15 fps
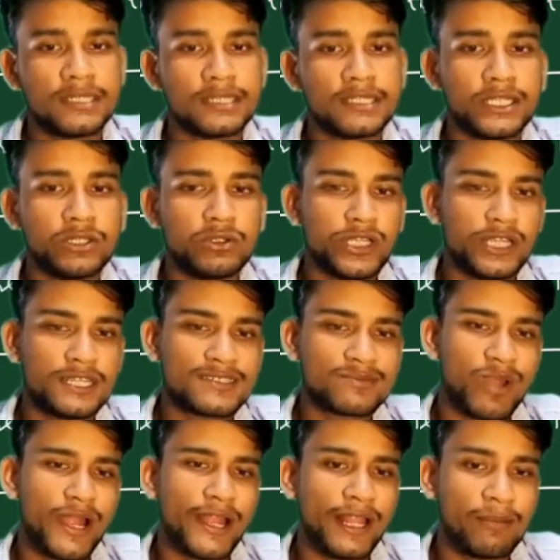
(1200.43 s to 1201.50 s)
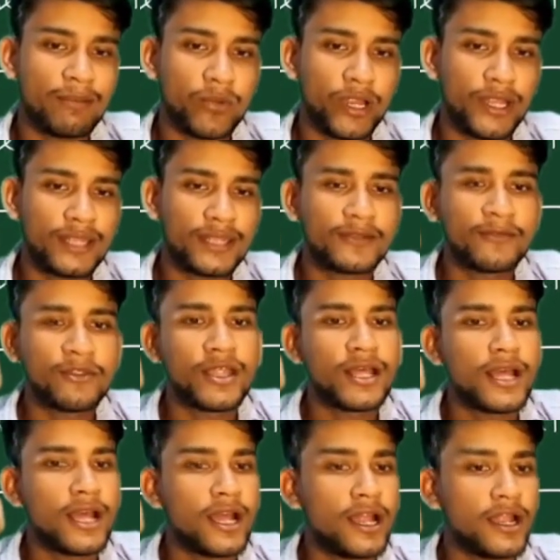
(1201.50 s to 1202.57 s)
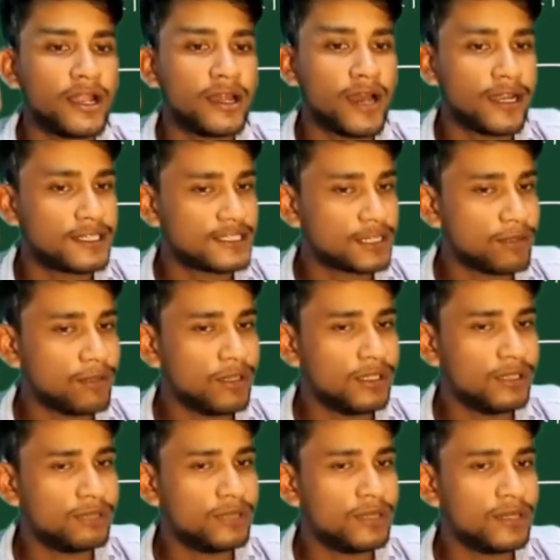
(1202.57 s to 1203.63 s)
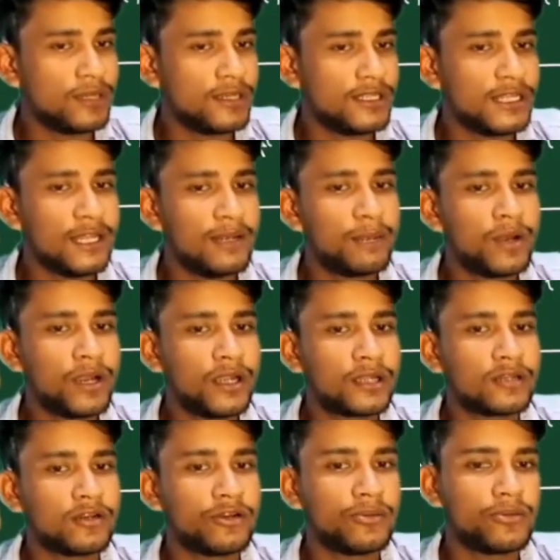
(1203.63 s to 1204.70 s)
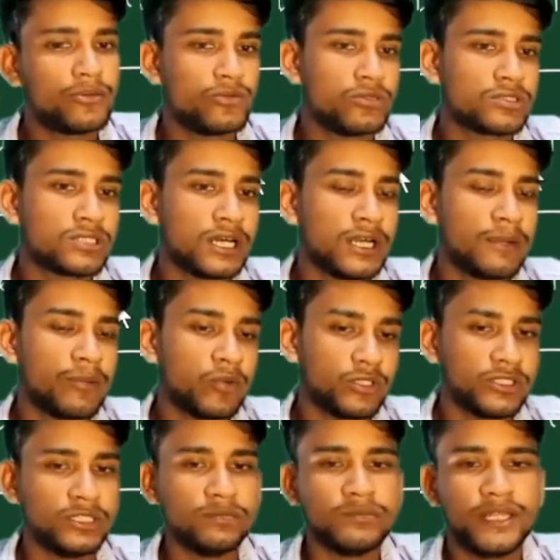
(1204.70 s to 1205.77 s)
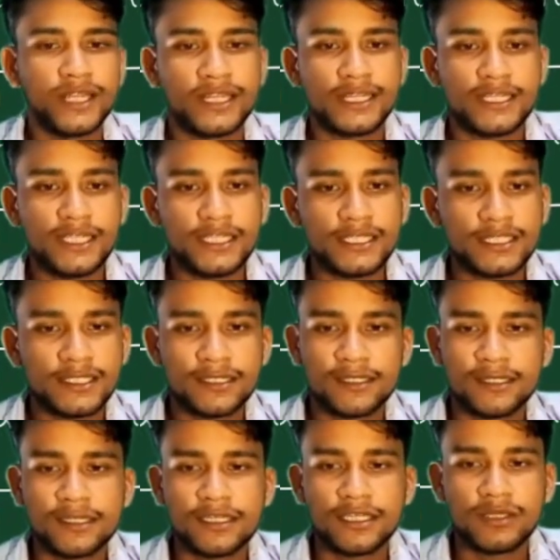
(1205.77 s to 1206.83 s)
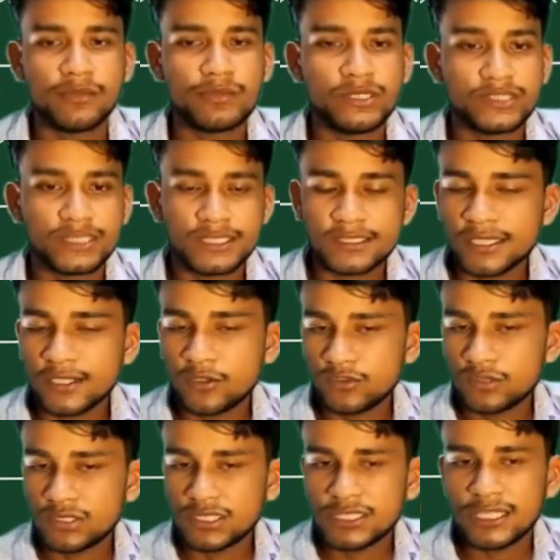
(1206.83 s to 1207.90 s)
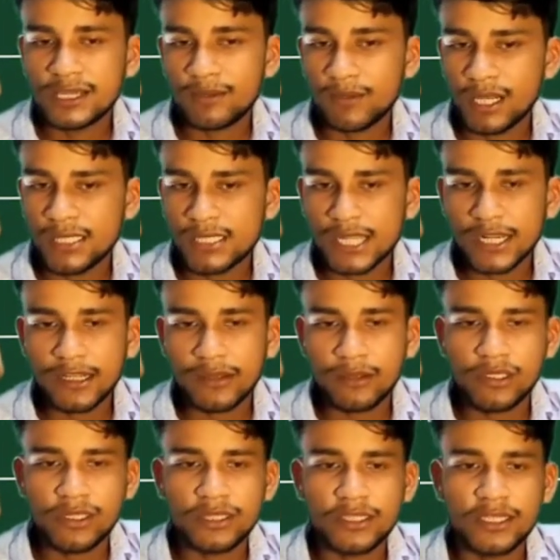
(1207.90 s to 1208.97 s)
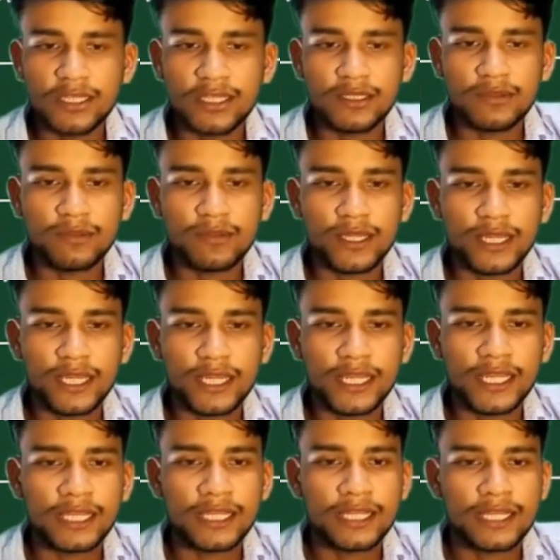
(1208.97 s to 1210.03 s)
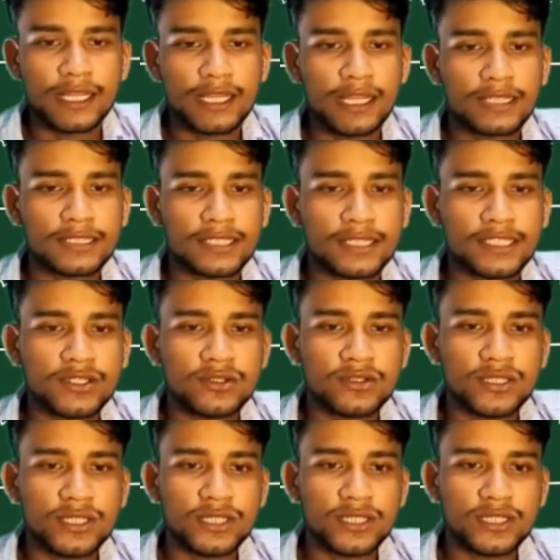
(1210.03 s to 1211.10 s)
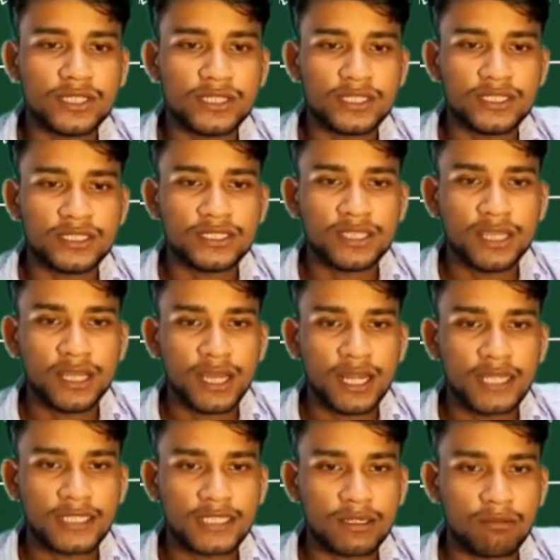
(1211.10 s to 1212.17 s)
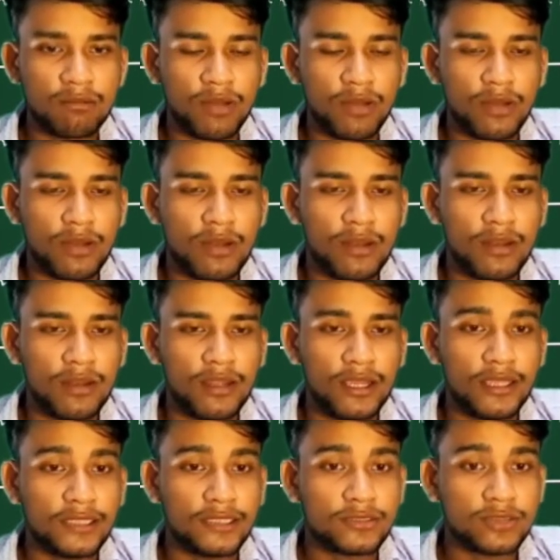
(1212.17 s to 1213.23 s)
then we get spiral point and unstable if the real part of roots are positive. That is, if this is the roots is a plus iota b, then if a less than 0, then it is unstable, real